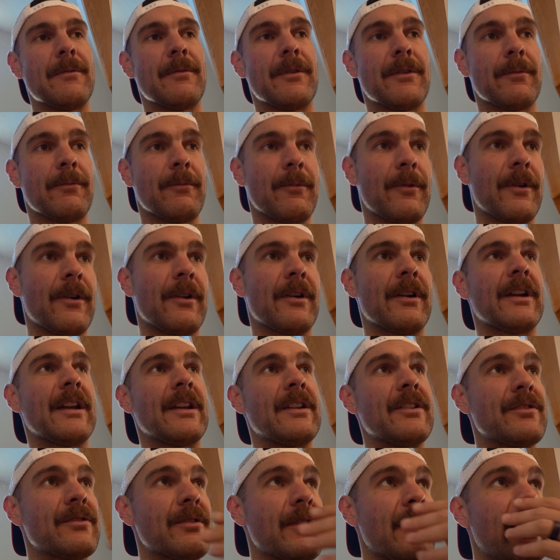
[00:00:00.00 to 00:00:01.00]
with work
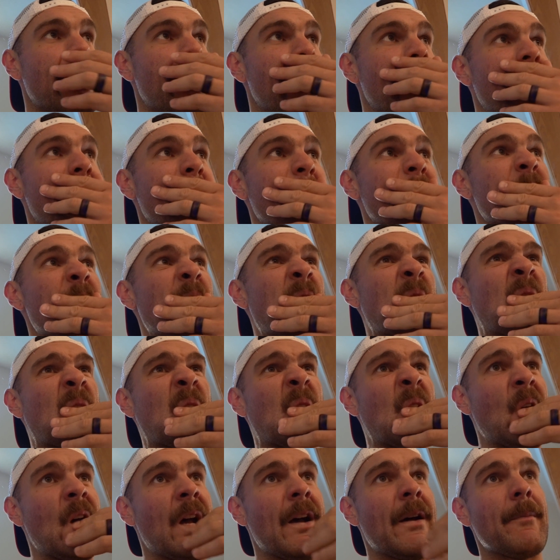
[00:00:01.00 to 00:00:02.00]
and training.
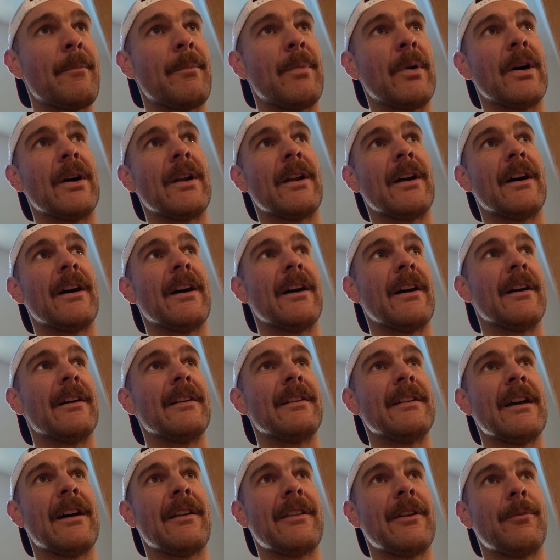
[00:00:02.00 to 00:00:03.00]
But
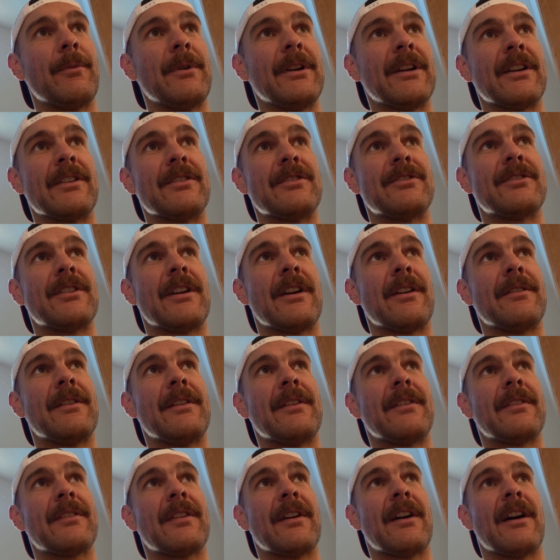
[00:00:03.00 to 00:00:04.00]
now that we can share
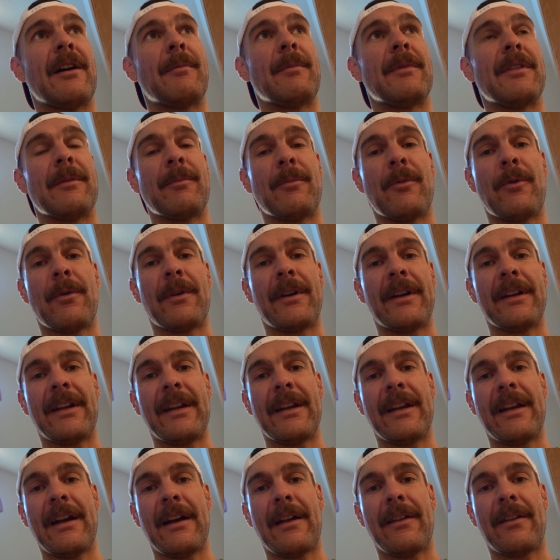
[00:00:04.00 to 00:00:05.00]
this time in the morning
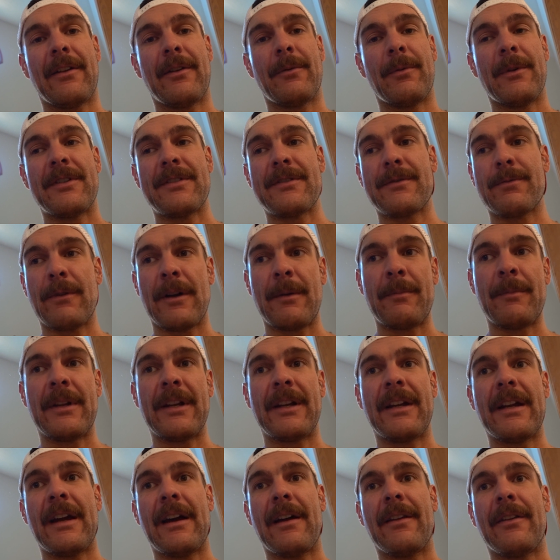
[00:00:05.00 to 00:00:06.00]
together, we swim
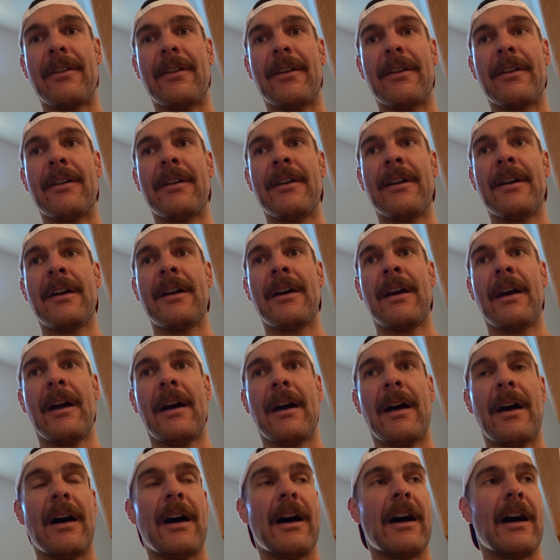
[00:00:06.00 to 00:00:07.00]
together,
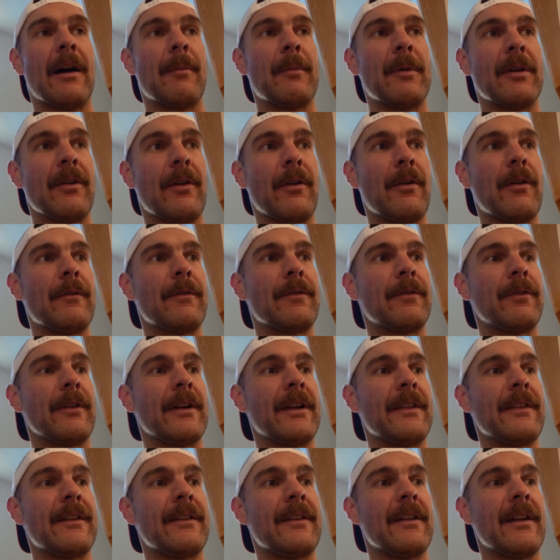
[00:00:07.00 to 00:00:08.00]
and hopefully
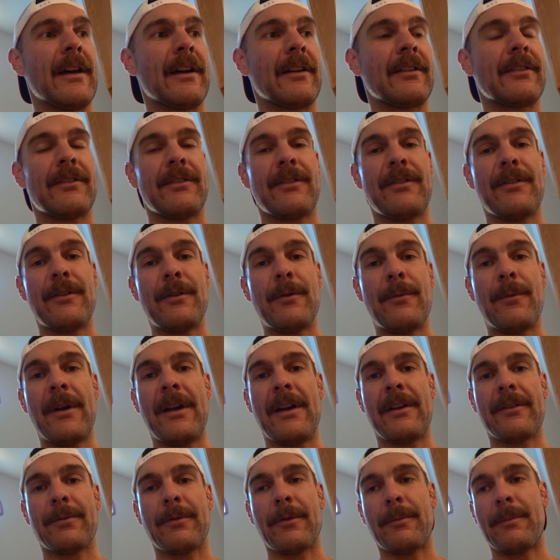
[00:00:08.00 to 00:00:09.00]
in the next 2
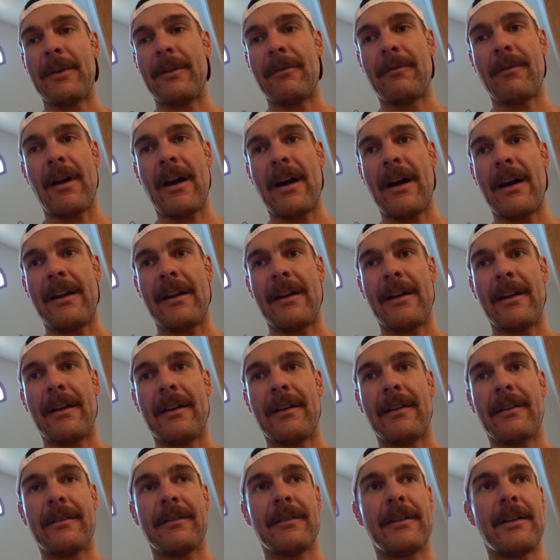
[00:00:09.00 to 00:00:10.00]
weeks we'll be
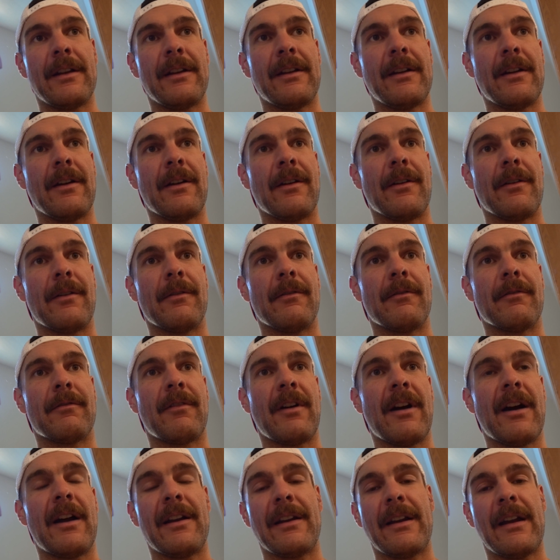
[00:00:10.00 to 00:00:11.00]
riding
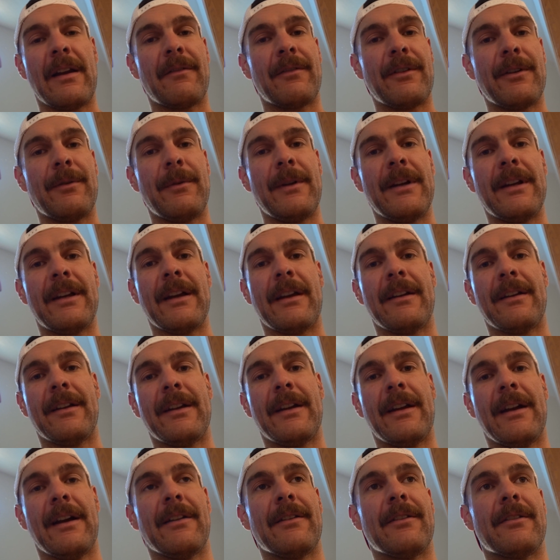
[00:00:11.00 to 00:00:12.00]
every weekend
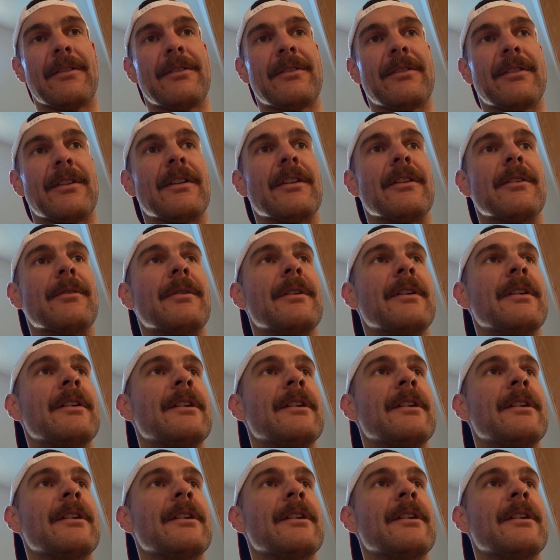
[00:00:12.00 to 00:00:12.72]
together. So